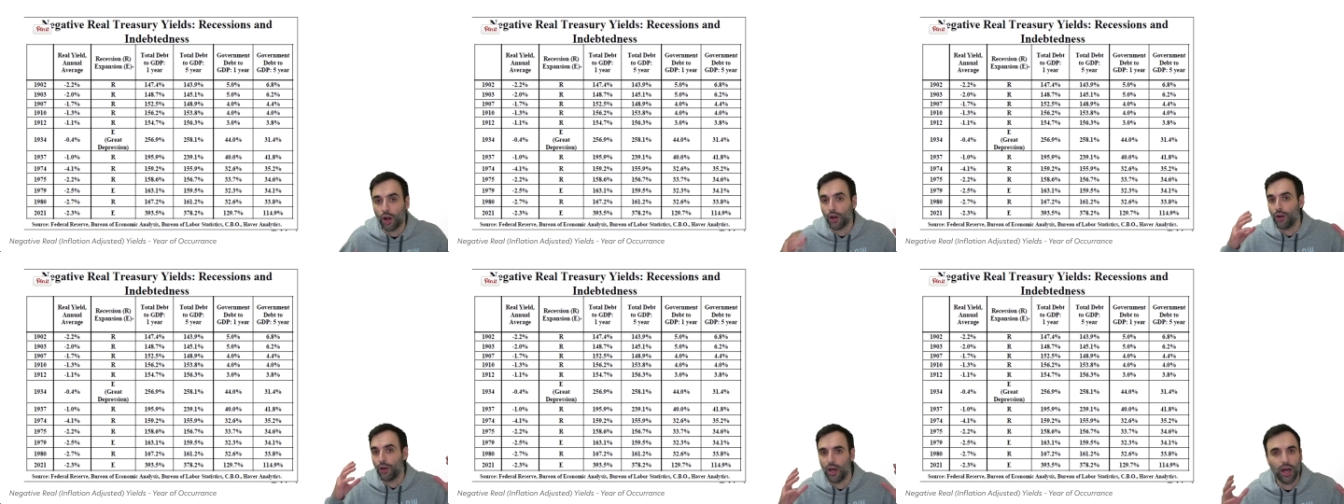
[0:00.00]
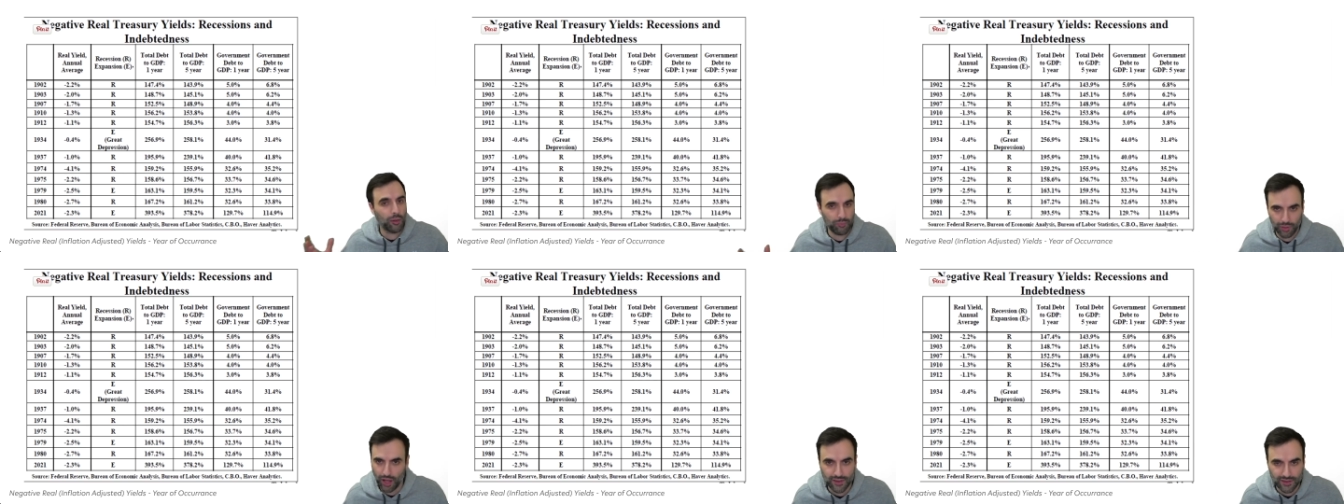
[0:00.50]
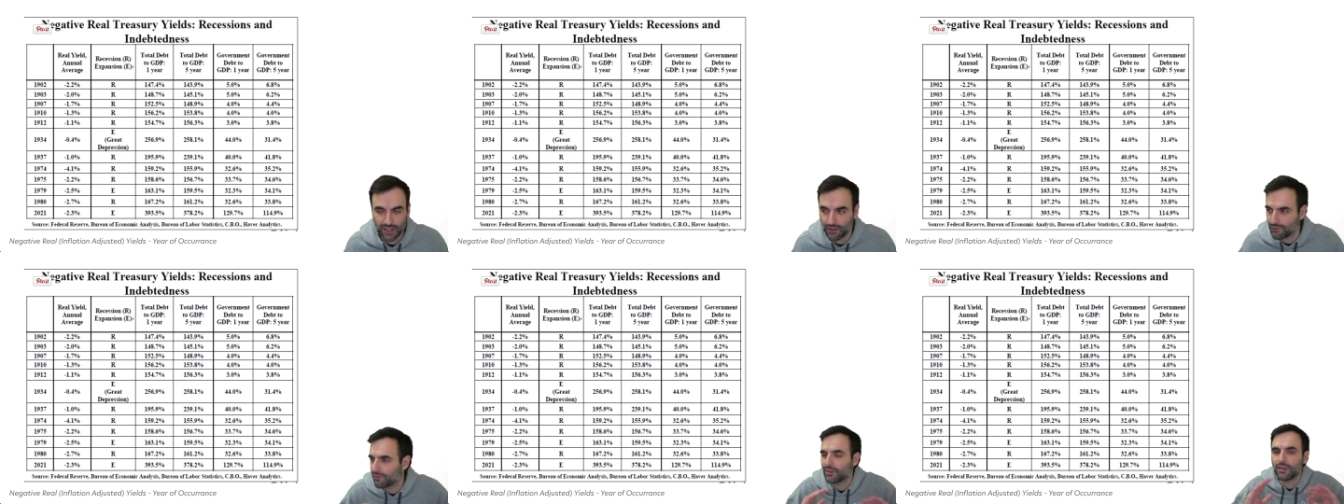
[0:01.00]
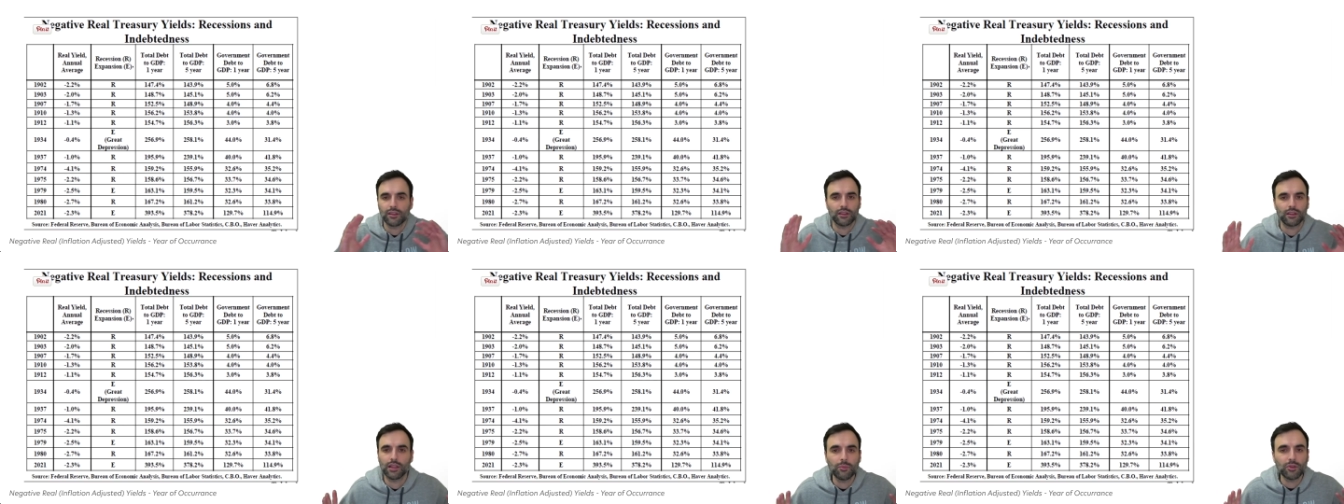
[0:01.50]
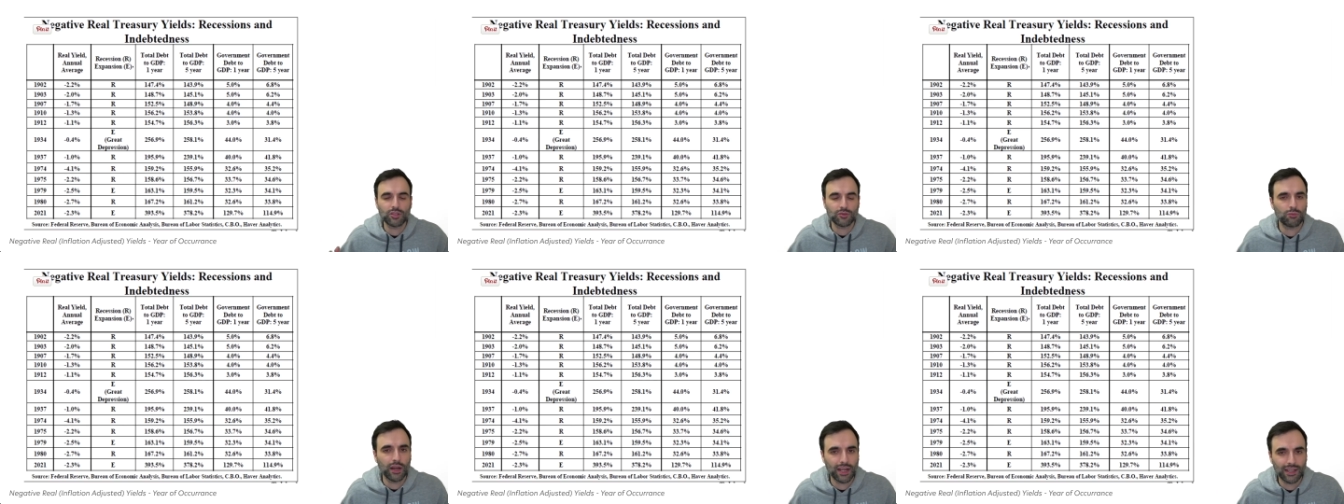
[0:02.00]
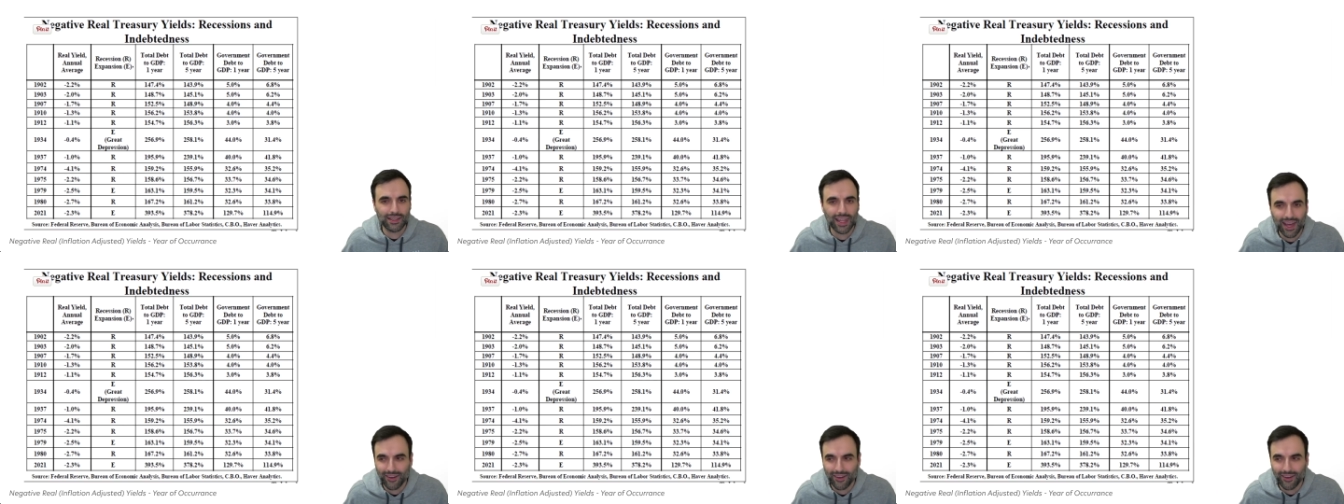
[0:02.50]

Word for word: are not positive let me just break it